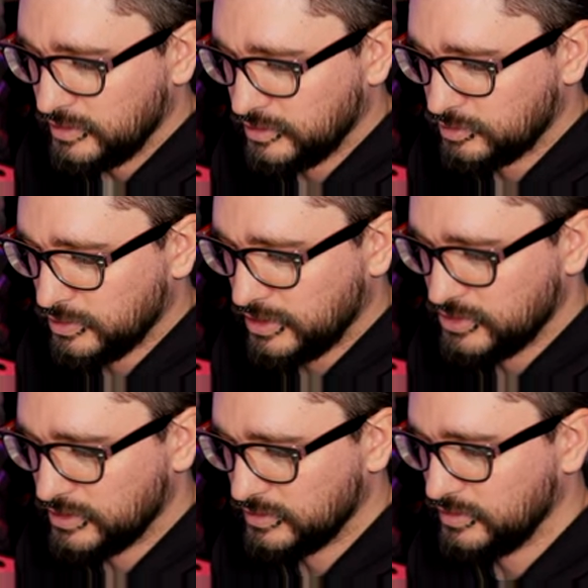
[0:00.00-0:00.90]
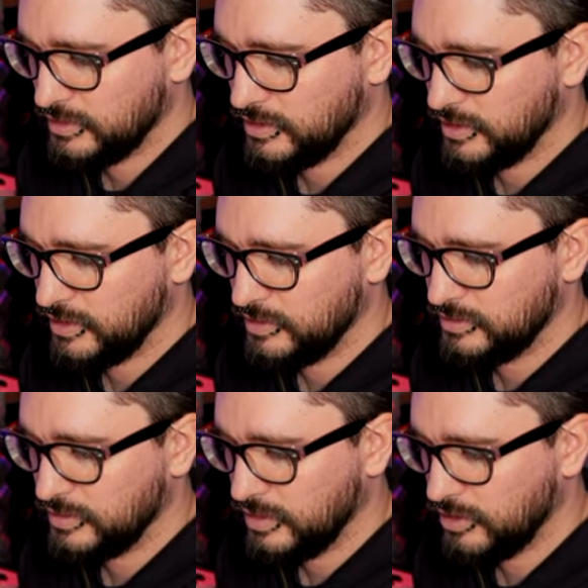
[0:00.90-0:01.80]
this project
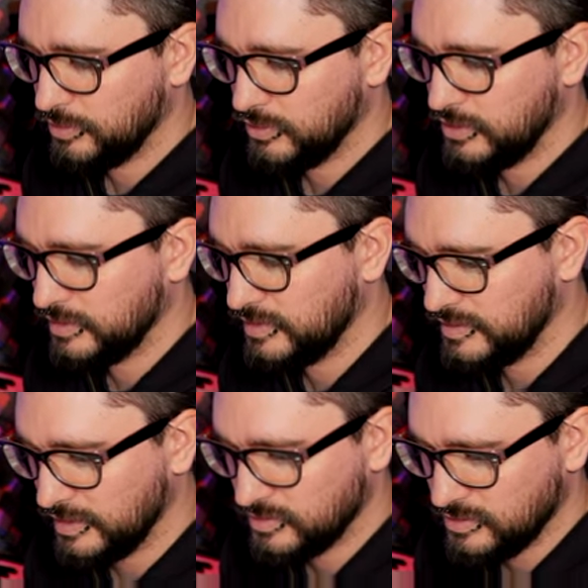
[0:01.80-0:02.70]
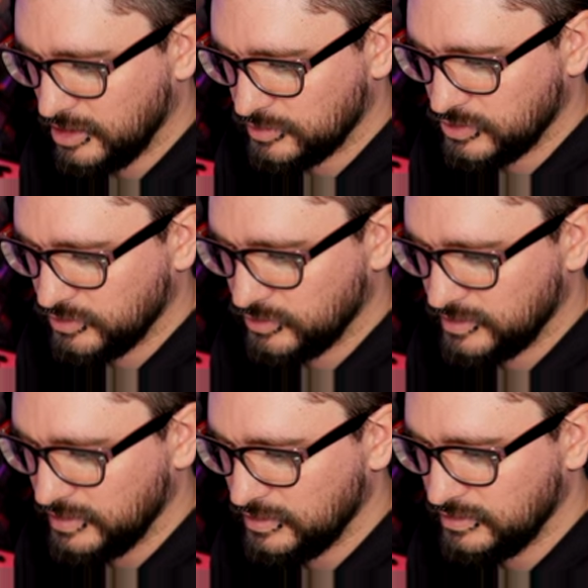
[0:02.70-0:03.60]
and I'll put it on the desktop just so
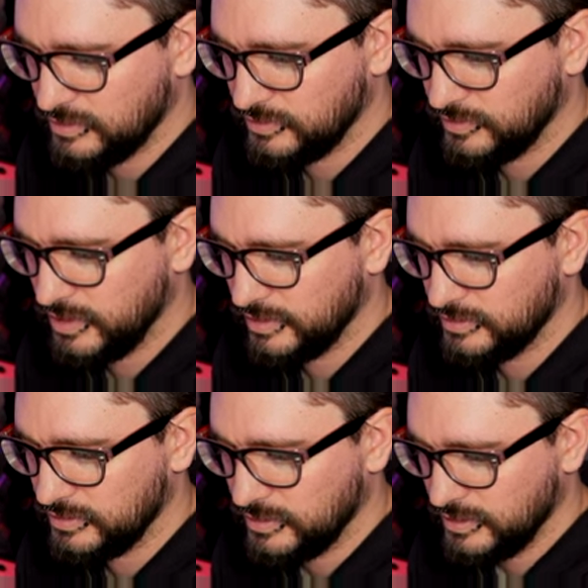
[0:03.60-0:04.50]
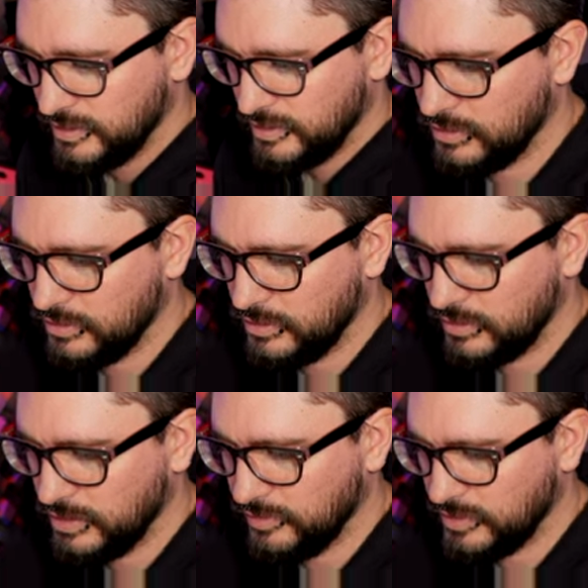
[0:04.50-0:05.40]
it's easy to find.
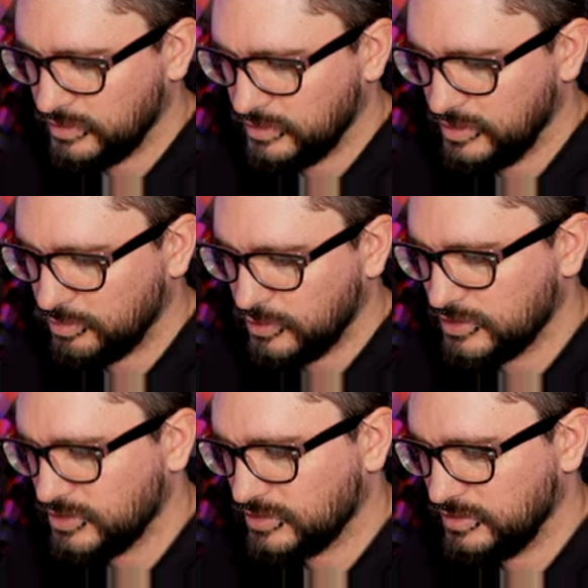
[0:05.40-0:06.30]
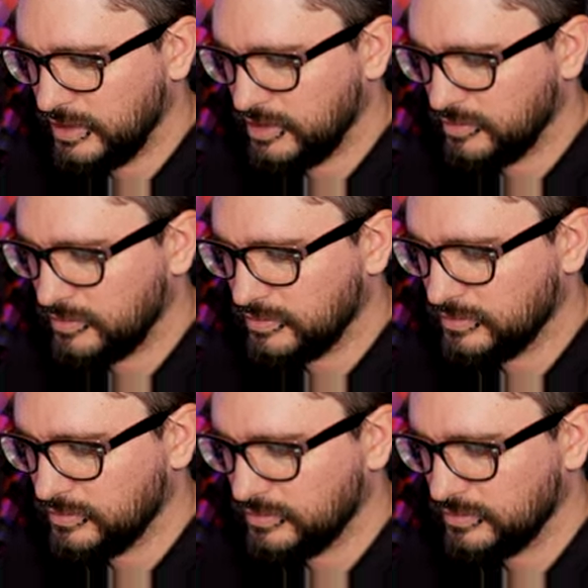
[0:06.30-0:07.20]
I'll give it the project name.
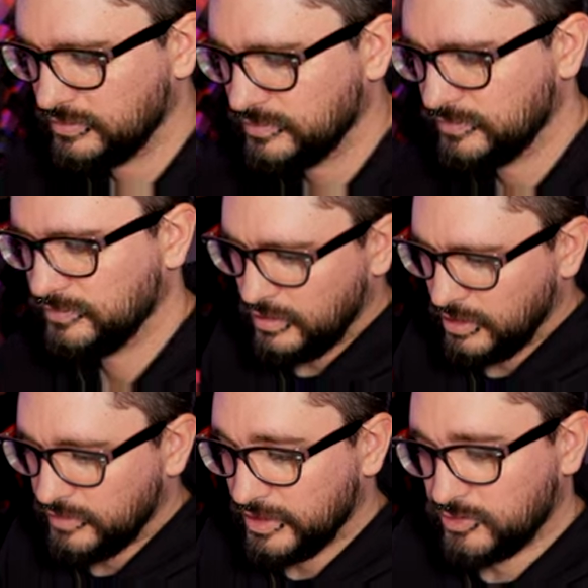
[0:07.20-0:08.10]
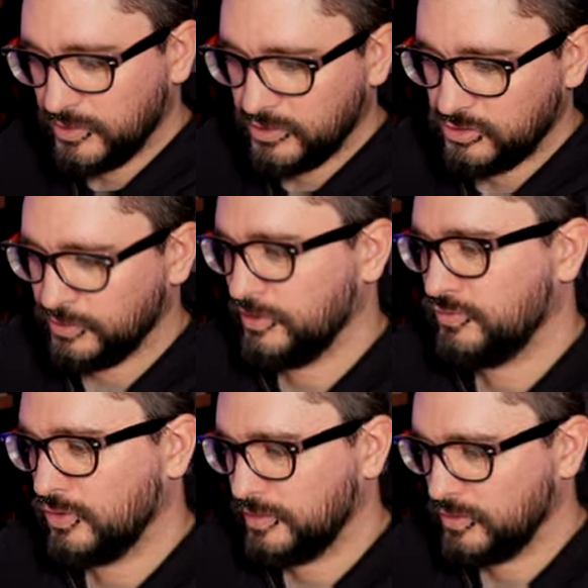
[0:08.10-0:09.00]
I'll export a
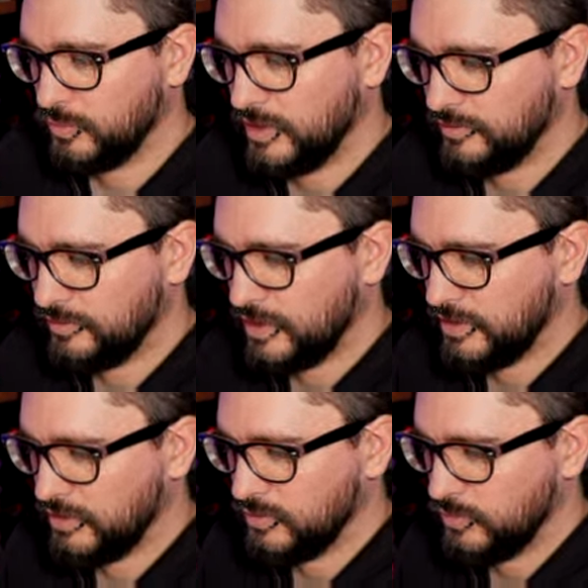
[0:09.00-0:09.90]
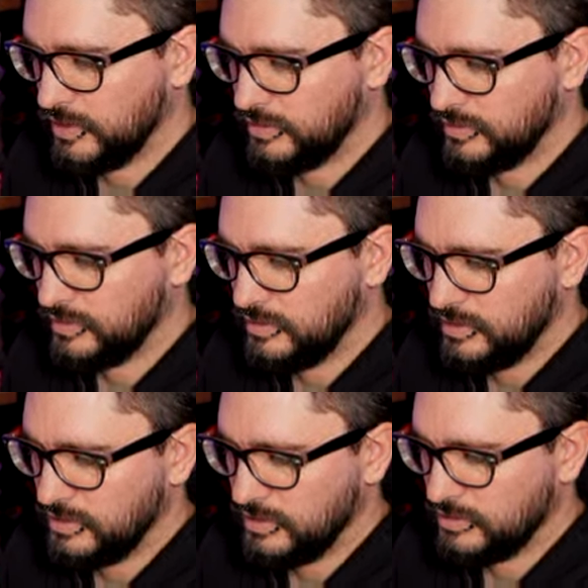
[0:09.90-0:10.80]
twenty-four bit WAV file with
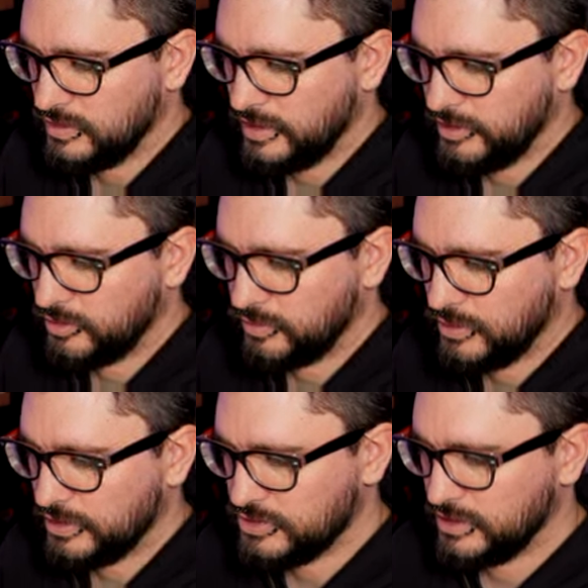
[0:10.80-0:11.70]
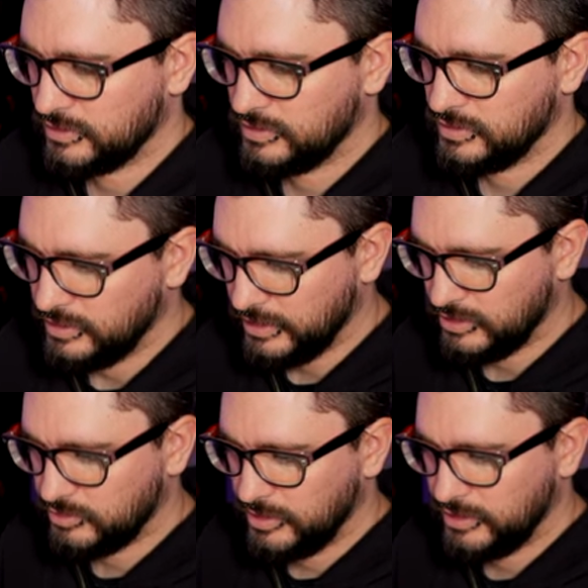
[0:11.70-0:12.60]
the entire project
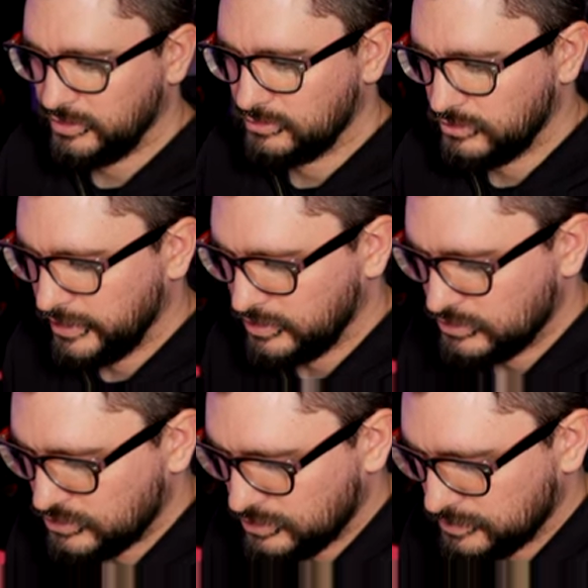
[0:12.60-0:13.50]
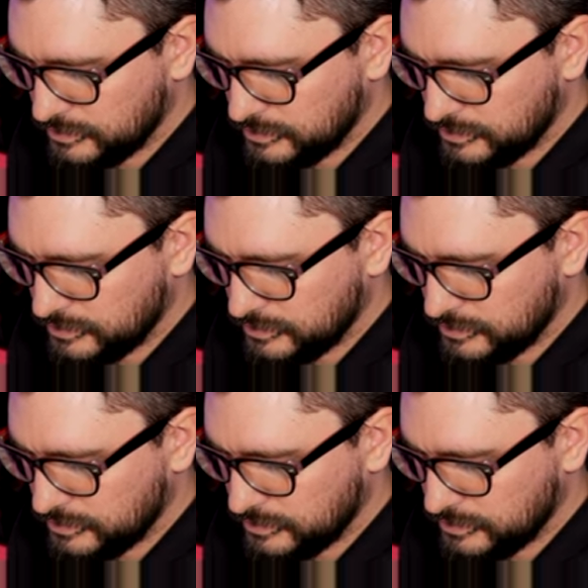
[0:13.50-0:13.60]
as my range.